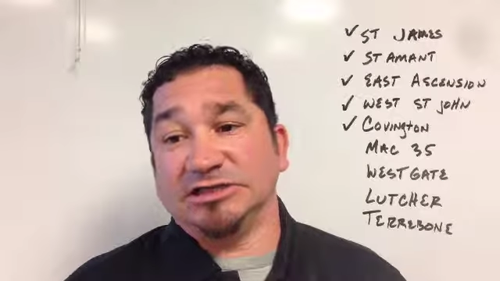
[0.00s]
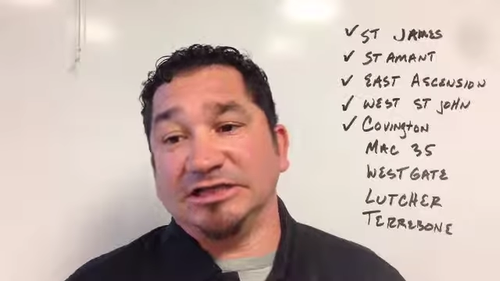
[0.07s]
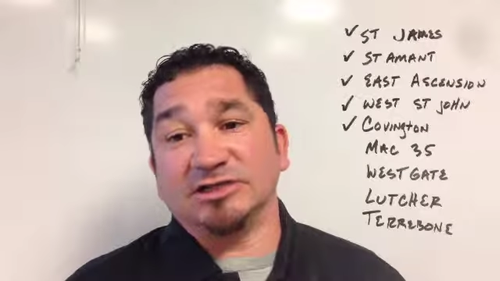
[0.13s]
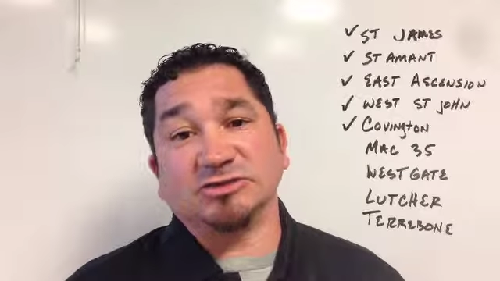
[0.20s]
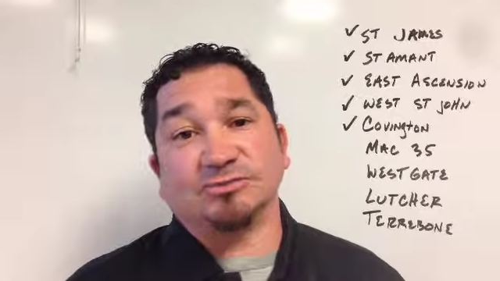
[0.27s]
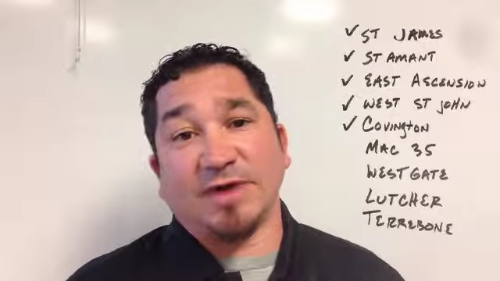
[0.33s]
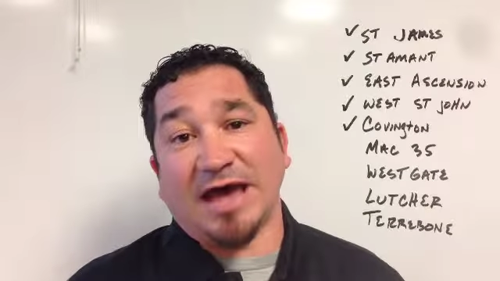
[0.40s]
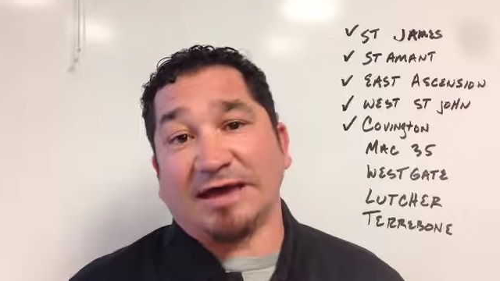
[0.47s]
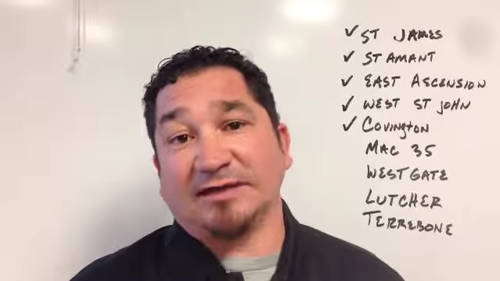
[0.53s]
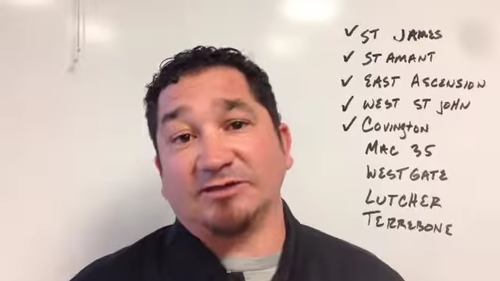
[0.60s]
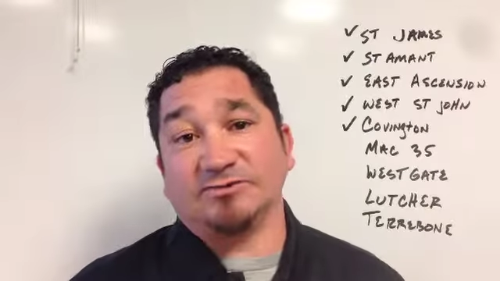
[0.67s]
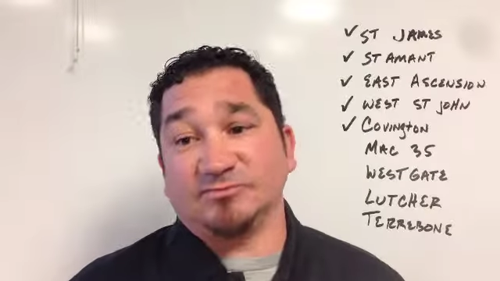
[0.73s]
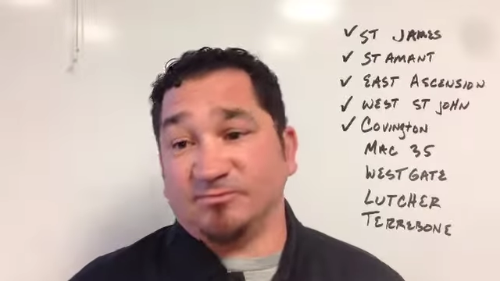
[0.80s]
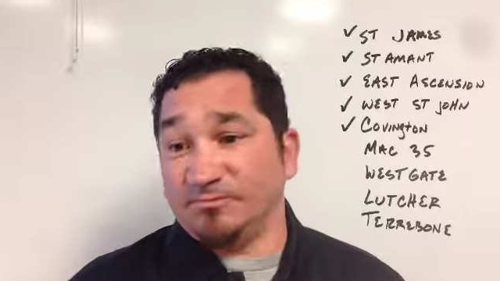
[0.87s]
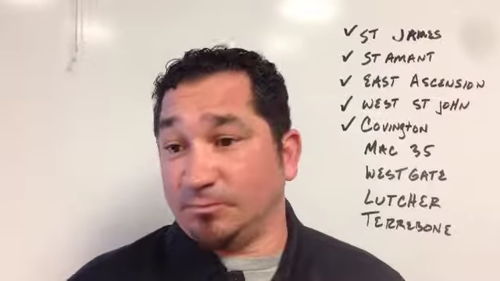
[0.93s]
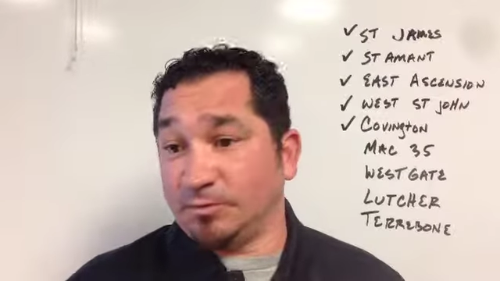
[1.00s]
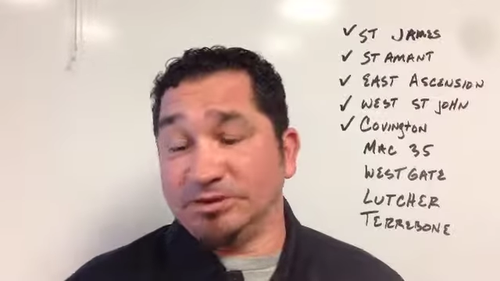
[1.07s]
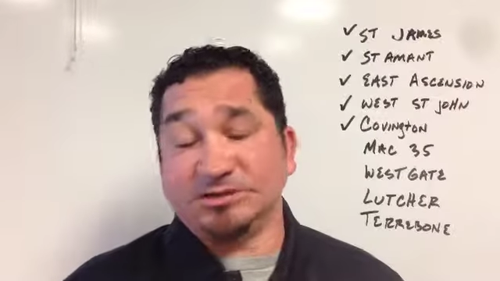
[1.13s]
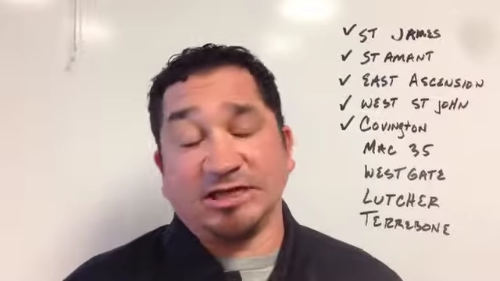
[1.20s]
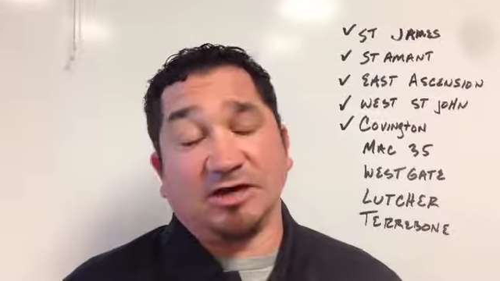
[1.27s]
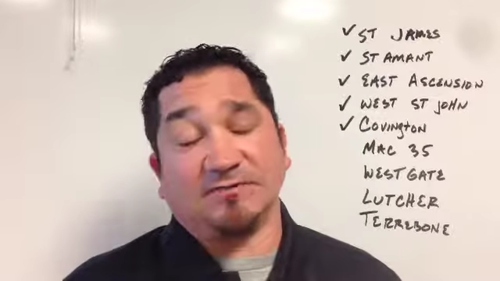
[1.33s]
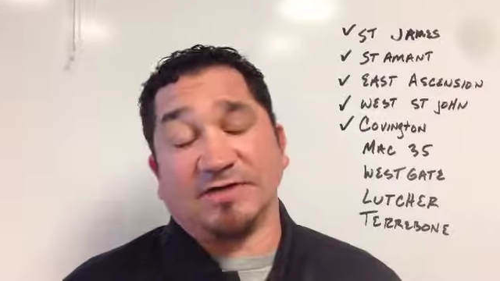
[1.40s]
Adidas package,
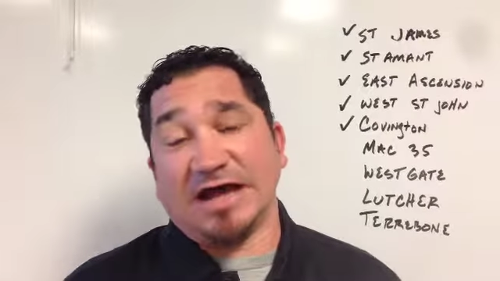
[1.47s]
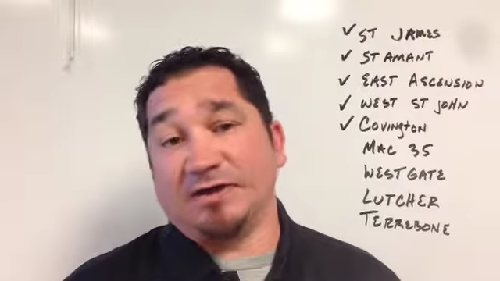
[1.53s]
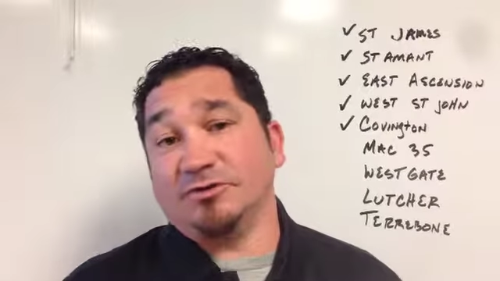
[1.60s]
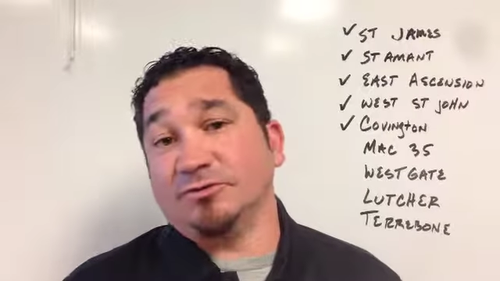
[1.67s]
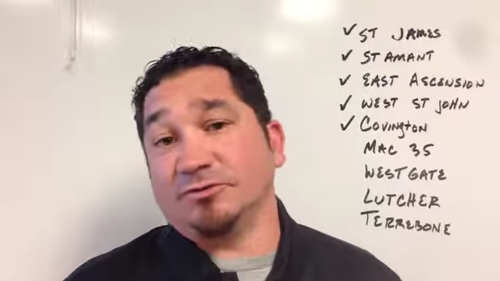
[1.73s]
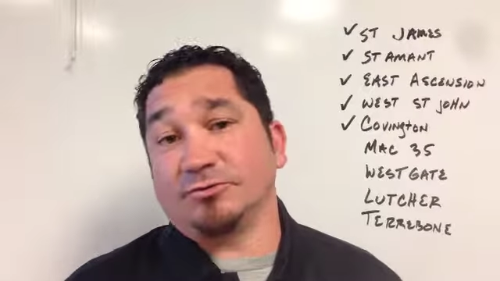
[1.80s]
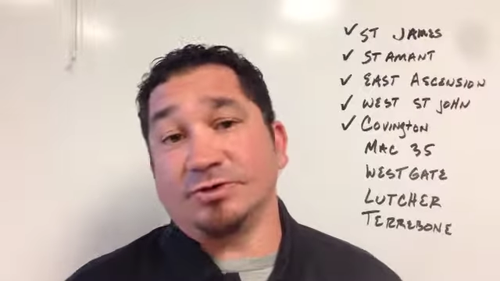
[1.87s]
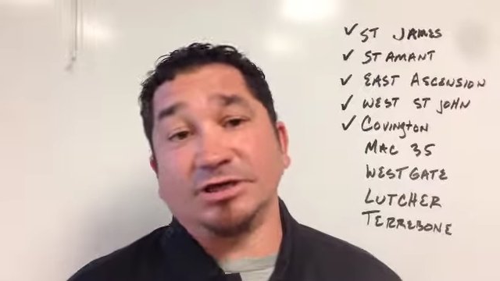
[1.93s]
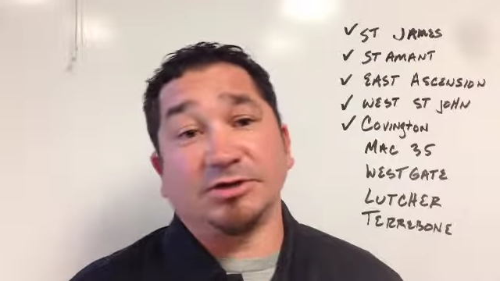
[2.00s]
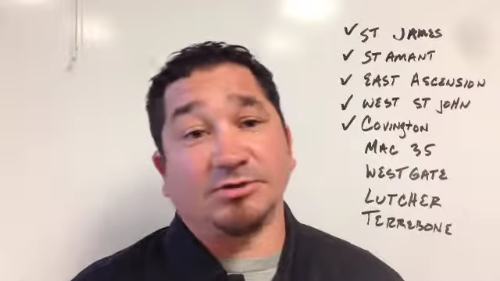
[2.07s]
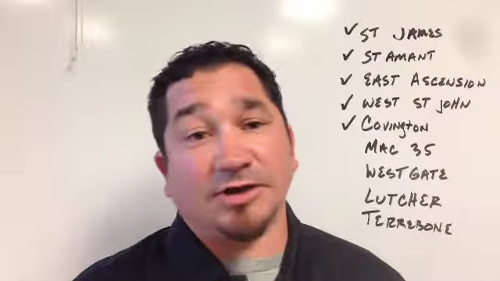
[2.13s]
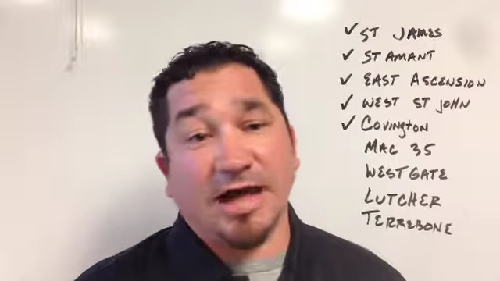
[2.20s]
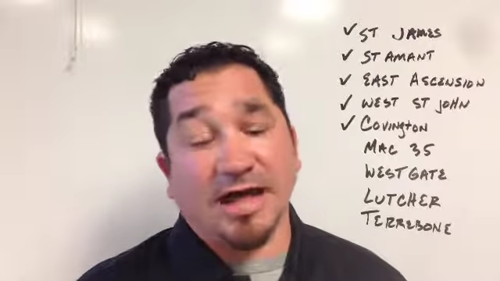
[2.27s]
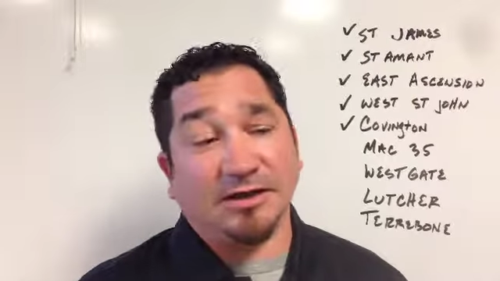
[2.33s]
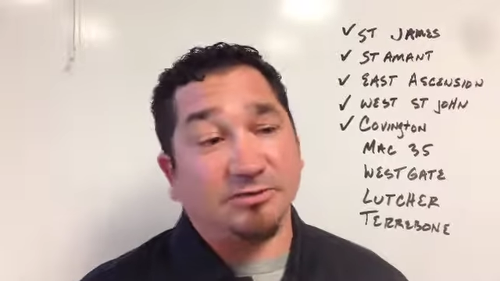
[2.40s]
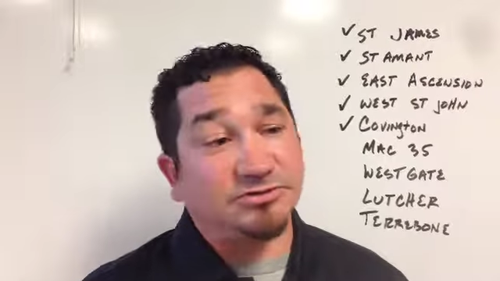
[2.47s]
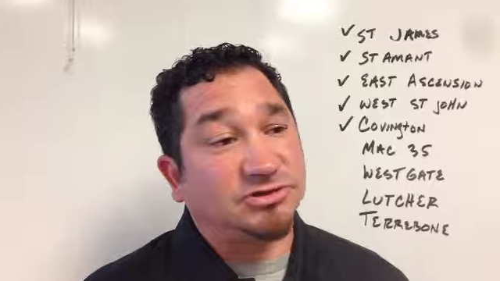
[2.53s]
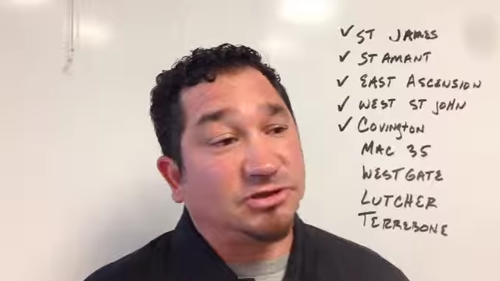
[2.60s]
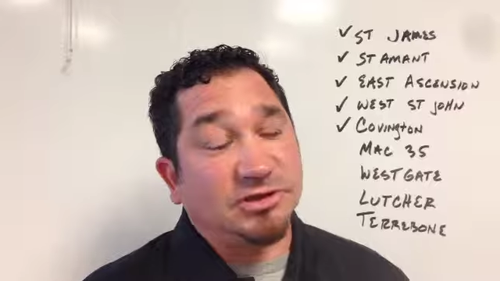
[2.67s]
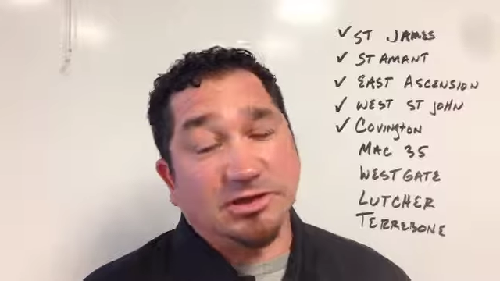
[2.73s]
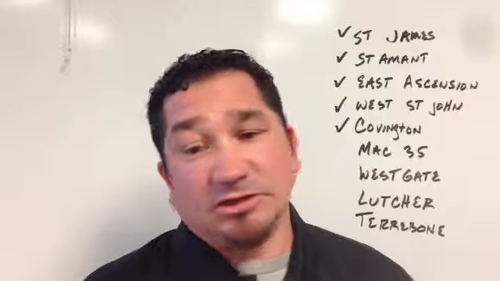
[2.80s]
retail value of three hundred dollars.